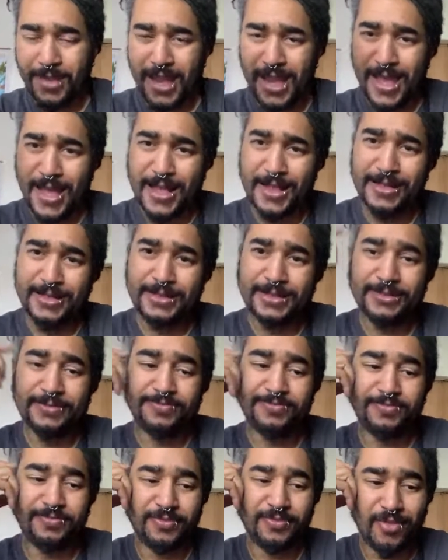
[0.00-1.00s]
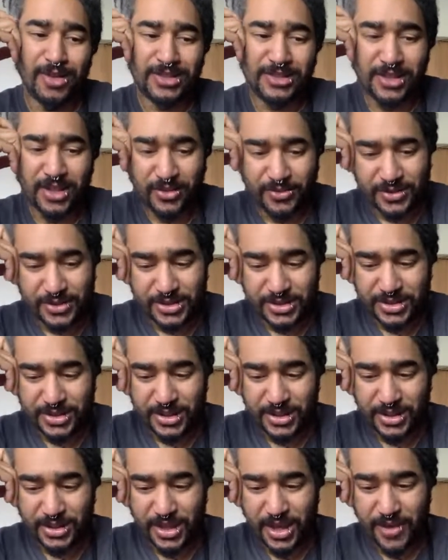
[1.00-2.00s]
Alec, myself, and
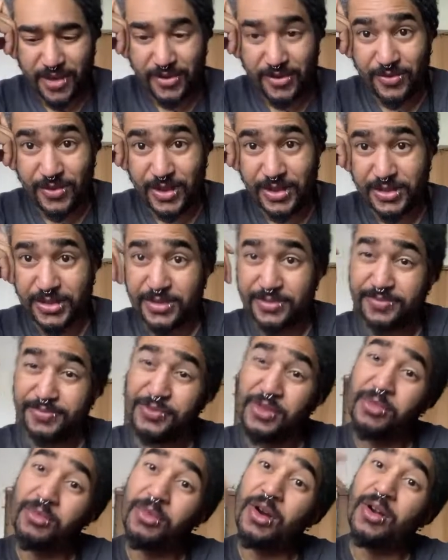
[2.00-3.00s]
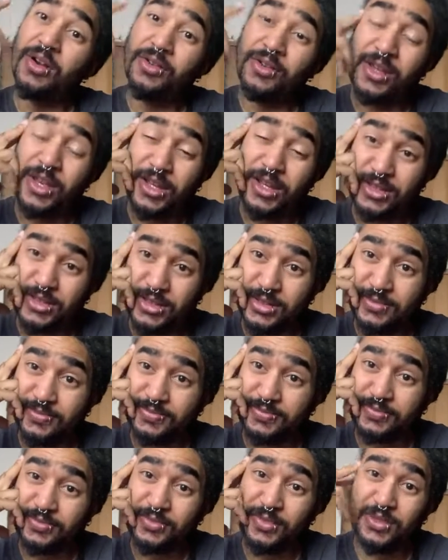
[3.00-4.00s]
Justine have an event tomorrow night,
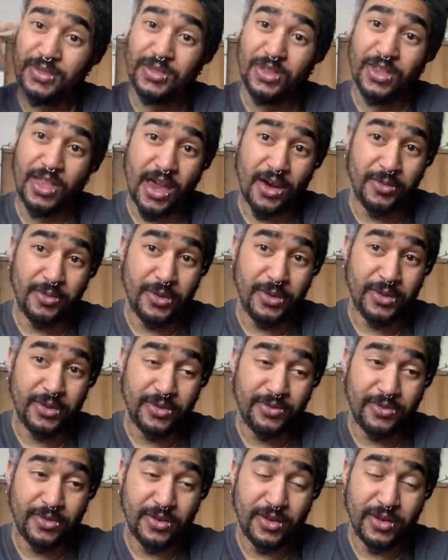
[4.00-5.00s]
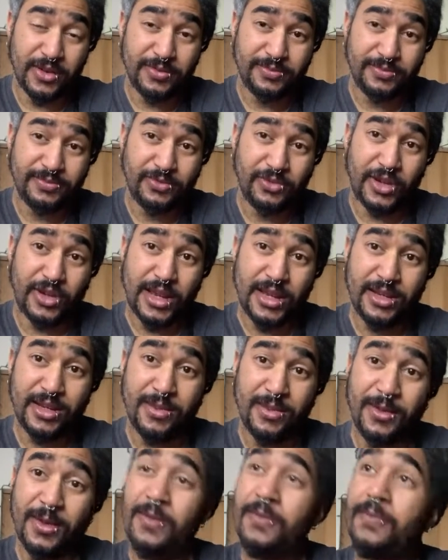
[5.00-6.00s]
so that'll be really fun for
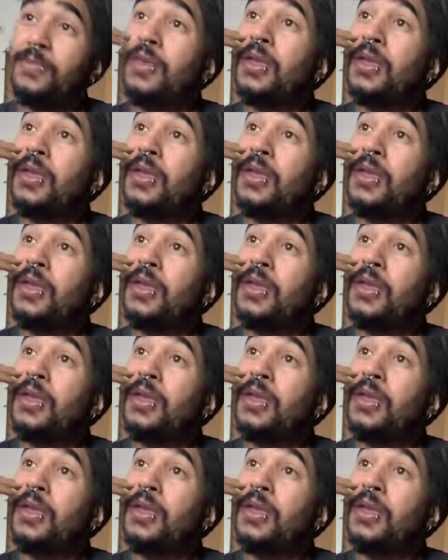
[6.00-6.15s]
AEW.